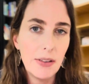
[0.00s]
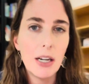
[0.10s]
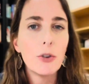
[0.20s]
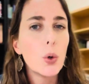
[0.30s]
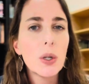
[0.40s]
And
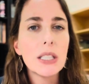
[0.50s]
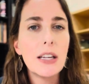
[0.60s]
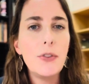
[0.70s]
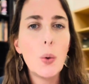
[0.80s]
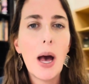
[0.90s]
of course,
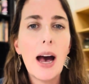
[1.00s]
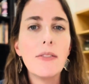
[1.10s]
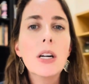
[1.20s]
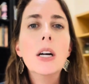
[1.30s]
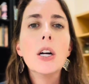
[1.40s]
if you have
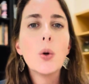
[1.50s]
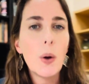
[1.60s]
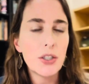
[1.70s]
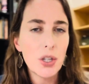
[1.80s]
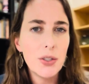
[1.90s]

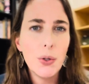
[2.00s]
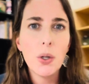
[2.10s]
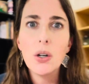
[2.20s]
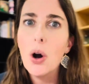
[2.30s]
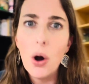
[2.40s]
questions, you
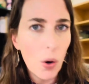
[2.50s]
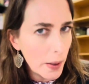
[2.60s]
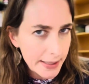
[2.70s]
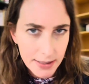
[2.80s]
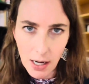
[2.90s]
can
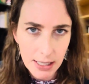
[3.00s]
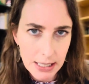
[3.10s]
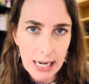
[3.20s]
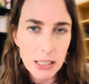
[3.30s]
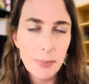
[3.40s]
always
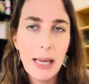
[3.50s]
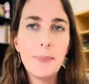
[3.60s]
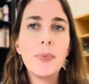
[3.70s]
contact me.